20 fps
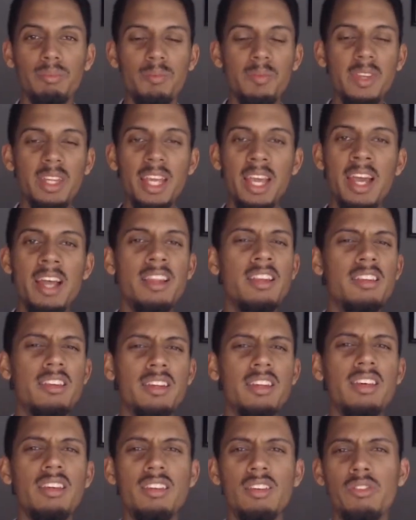And there's a
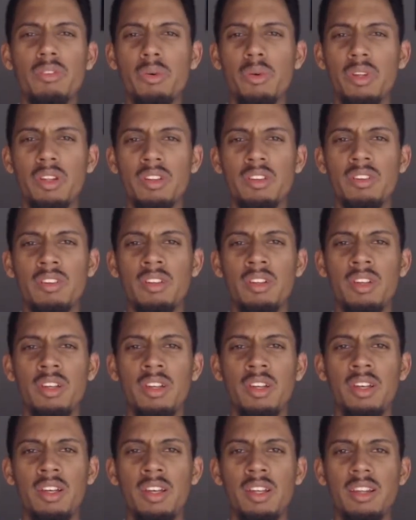reason for this.
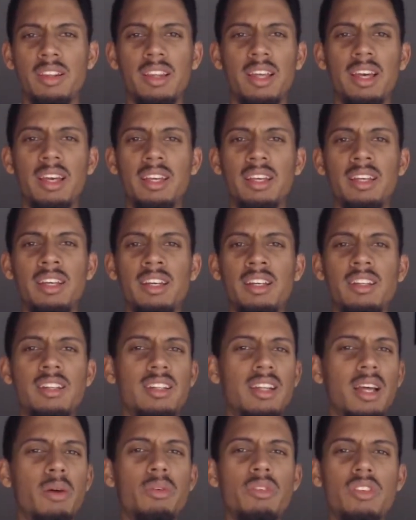They
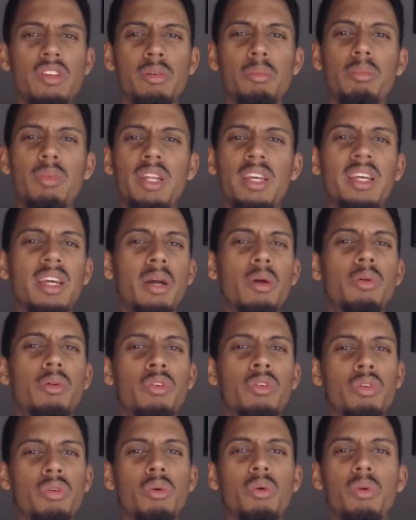don't simply go to
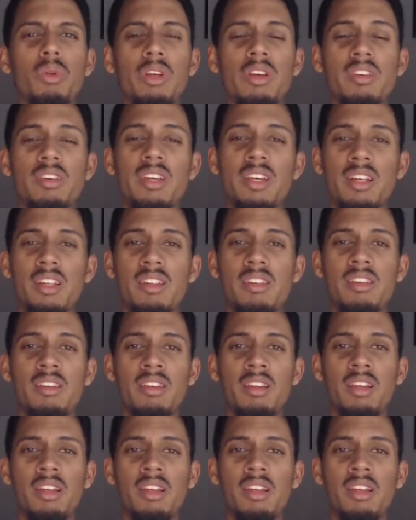school as kids.